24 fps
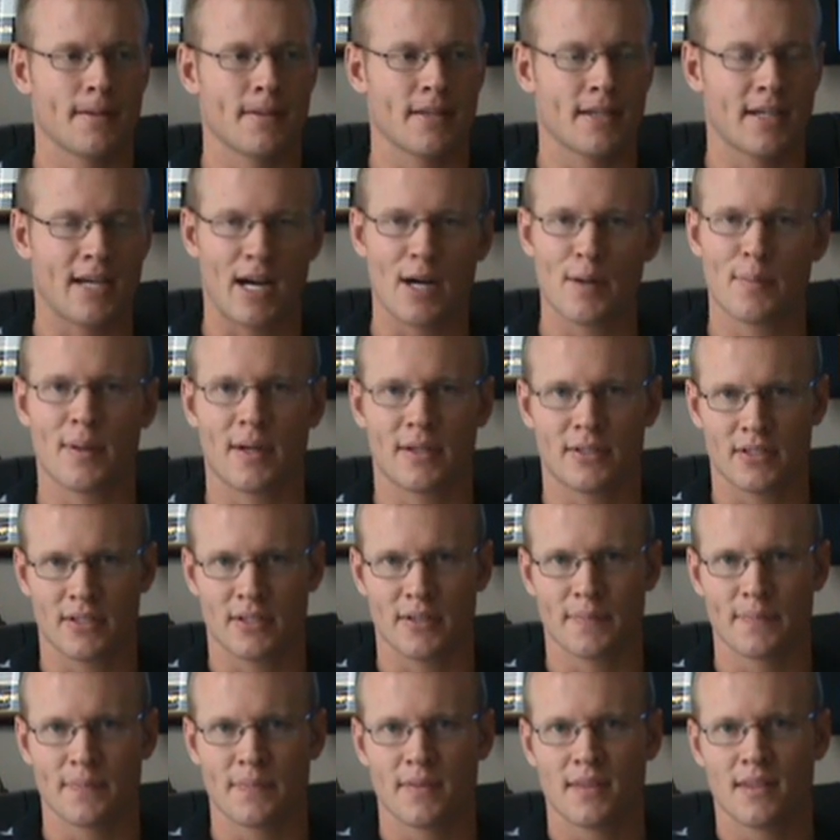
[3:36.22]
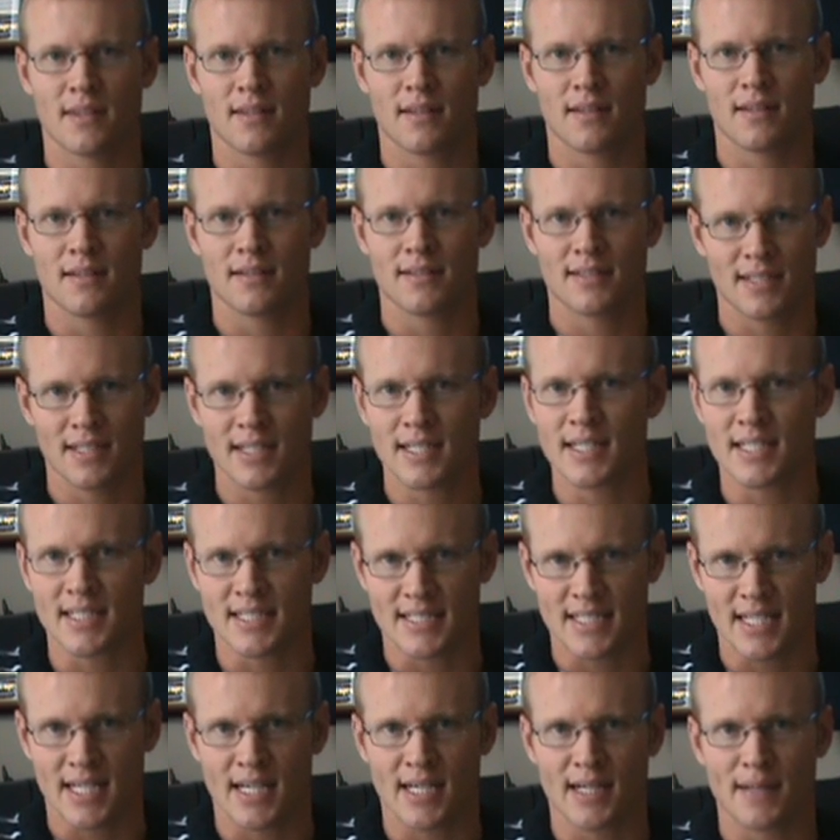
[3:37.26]
the chiropractor did an
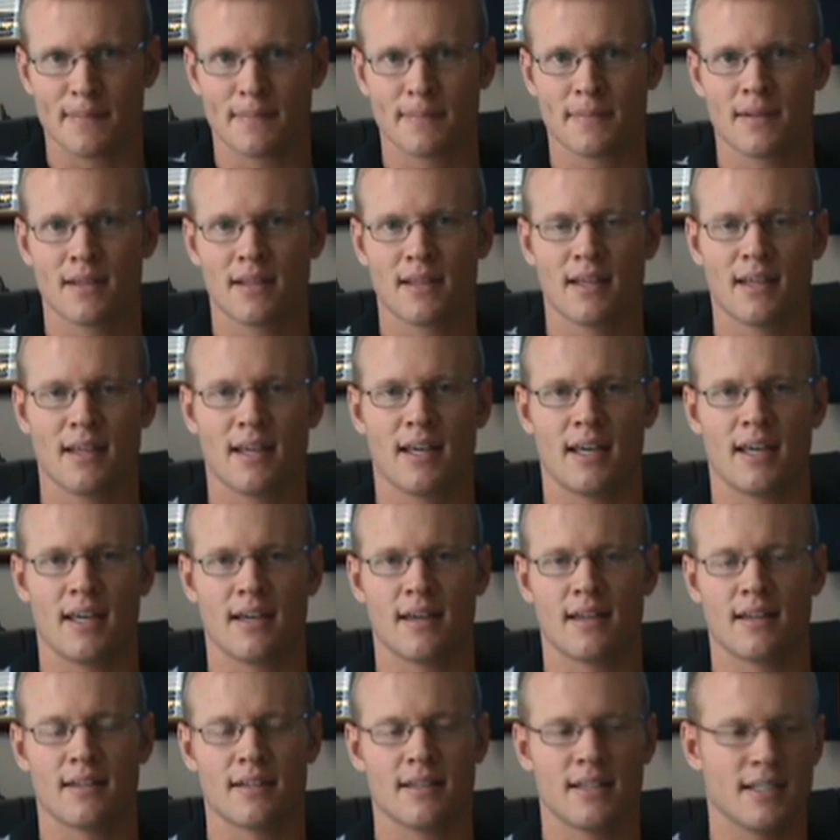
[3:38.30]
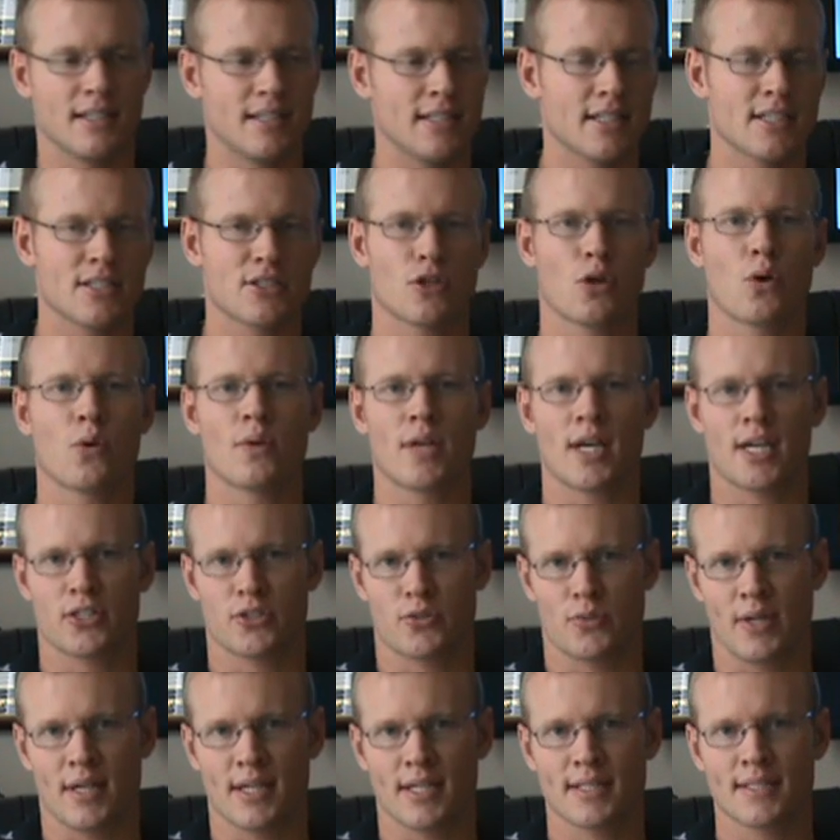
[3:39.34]
exam, and he did his own
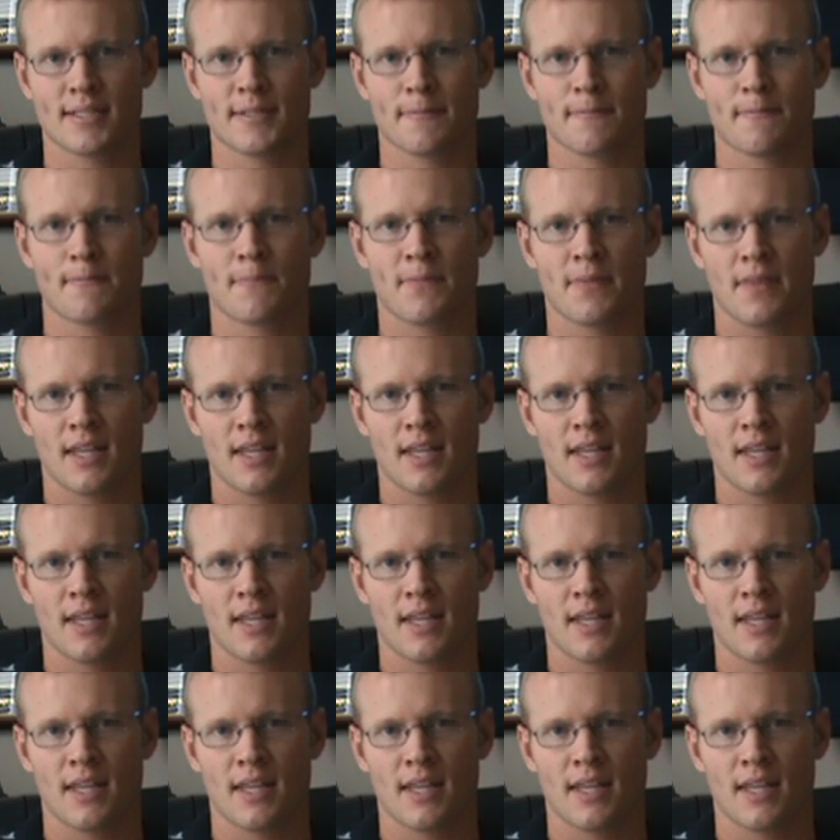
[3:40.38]
x-rays,